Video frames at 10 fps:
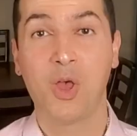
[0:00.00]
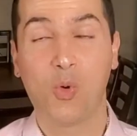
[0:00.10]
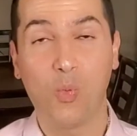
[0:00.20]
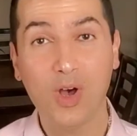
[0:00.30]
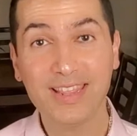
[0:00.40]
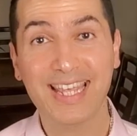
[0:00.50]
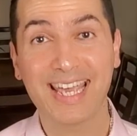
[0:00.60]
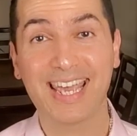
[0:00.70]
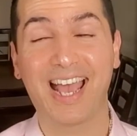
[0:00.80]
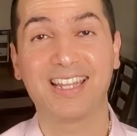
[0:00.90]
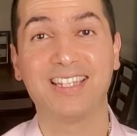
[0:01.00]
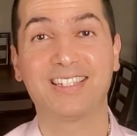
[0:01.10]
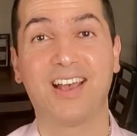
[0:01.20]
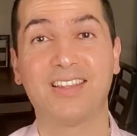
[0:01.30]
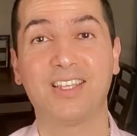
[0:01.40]
One day I
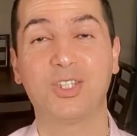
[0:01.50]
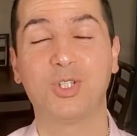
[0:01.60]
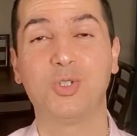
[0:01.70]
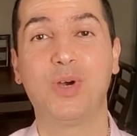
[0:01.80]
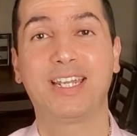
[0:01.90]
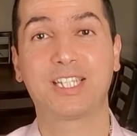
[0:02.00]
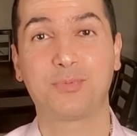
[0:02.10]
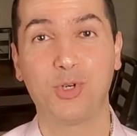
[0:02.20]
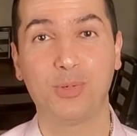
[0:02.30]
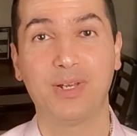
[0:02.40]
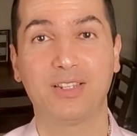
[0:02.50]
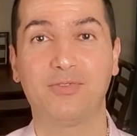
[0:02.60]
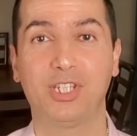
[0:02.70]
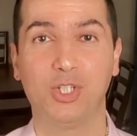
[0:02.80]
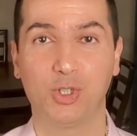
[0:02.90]
decided to do an experiment
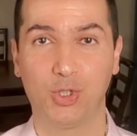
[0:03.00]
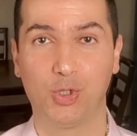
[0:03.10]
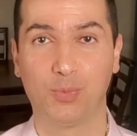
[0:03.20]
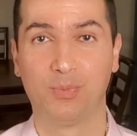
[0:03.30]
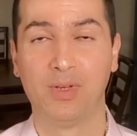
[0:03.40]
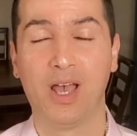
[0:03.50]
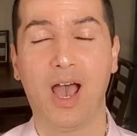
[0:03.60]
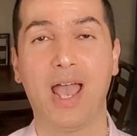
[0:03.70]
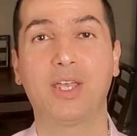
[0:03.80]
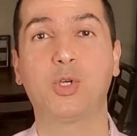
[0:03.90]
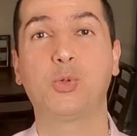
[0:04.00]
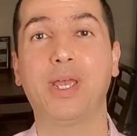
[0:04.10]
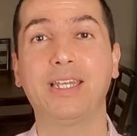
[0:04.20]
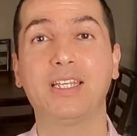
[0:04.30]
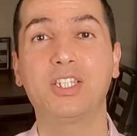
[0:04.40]
with YouTube. I
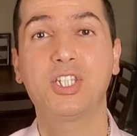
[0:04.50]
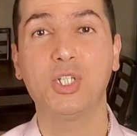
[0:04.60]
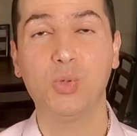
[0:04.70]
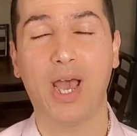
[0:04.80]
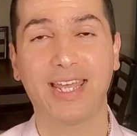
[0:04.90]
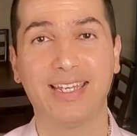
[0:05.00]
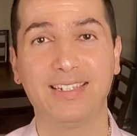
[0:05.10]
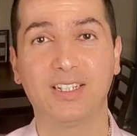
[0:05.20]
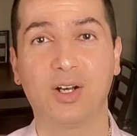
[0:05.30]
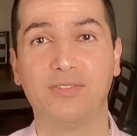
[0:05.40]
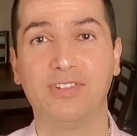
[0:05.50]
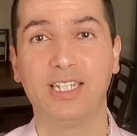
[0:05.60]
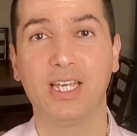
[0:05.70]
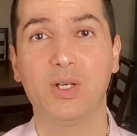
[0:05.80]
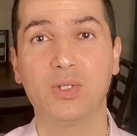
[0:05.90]
created 2 identical
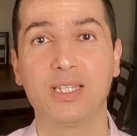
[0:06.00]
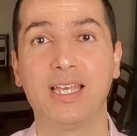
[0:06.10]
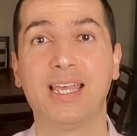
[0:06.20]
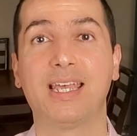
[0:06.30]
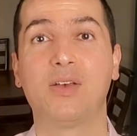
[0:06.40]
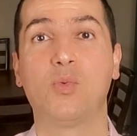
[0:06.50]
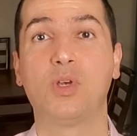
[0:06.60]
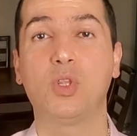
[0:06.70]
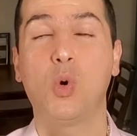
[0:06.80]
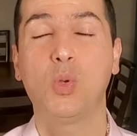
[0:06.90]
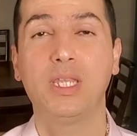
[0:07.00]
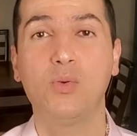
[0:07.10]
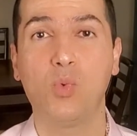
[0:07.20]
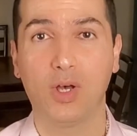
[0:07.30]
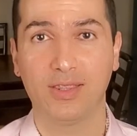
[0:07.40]
videos with only
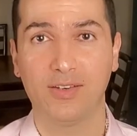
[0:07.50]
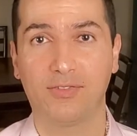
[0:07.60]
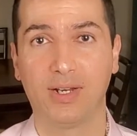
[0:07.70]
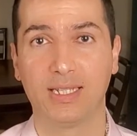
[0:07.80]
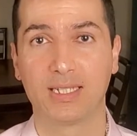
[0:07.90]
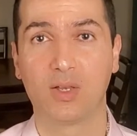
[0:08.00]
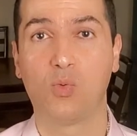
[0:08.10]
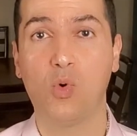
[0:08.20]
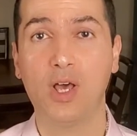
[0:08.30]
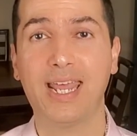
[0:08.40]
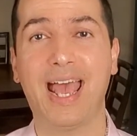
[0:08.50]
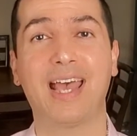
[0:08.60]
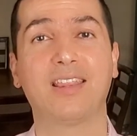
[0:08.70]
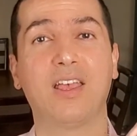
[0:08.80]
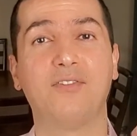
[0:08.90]
one difference. One
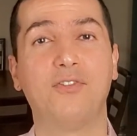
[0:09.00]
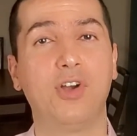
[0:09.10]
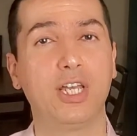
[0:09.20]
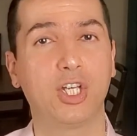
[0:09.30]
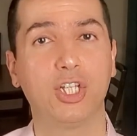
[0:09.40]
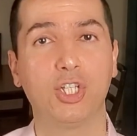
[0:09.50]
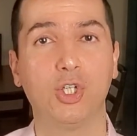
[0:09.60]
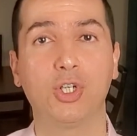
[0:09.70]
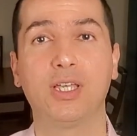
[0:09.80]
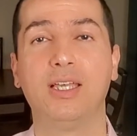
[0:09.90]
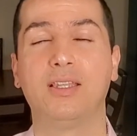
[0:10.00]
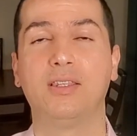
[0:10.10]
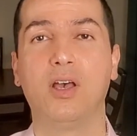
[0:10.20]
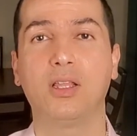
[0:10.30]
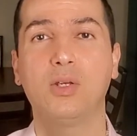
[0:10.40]
had a very good hook,
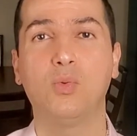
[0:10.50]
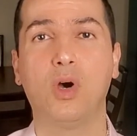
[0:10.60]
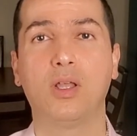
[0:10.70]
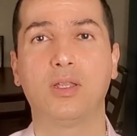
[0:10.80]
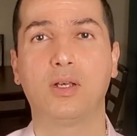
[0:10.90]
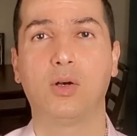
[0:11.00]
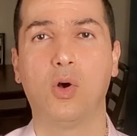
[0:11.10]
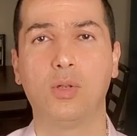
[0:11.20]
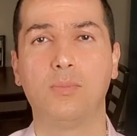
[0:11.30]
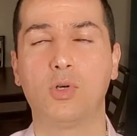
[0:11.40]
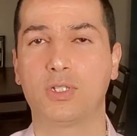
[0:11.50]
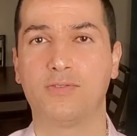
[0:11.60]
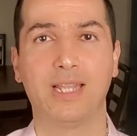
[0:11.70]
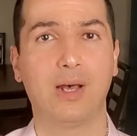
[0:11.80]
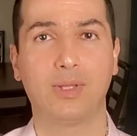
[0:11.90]
the other one almost
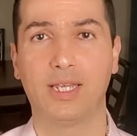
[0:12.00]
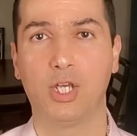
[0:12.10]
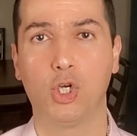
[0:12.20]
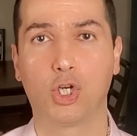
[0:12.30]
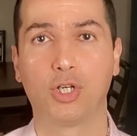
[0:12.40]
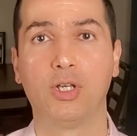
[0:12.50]
without any hook.